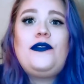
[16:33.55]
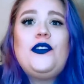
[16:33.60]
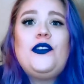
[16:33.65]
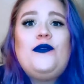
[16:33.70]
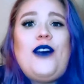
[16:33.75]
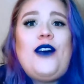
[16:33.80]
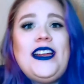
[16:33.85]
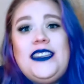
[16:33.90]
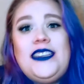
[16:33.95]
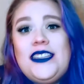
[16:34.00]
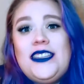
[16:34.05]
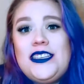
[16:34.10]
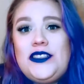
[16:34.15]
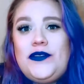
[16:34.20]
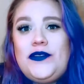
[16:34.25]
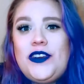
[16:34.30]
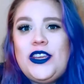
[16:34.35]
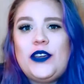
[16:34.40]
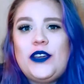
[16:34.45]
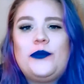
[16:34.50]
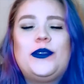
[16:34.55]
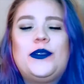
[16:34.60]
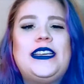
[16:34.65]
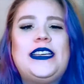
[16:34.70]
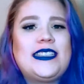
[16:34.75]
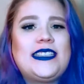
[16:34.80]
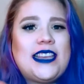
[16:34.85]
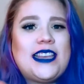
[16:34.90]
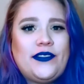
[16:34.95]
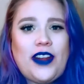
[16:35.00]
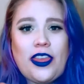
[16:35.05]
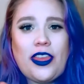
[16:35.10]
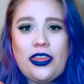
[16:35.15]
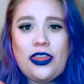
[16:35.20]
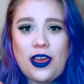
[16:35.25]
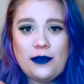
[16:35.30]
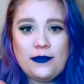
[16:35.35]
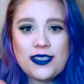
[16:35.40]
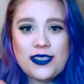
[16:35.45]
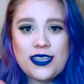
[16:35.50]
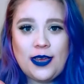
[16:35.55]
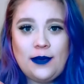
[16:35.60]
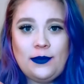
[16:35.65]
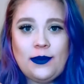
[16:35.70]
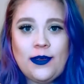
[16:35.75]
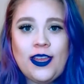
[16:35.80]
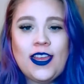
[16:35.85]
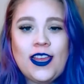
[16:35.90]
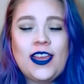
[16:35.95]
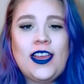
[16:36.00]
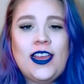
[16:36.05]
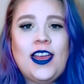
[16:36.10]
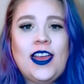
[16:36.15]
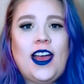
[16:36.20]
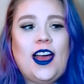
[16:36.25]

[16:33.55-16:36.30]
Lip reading: If you liked this video, please give it a thumbs up.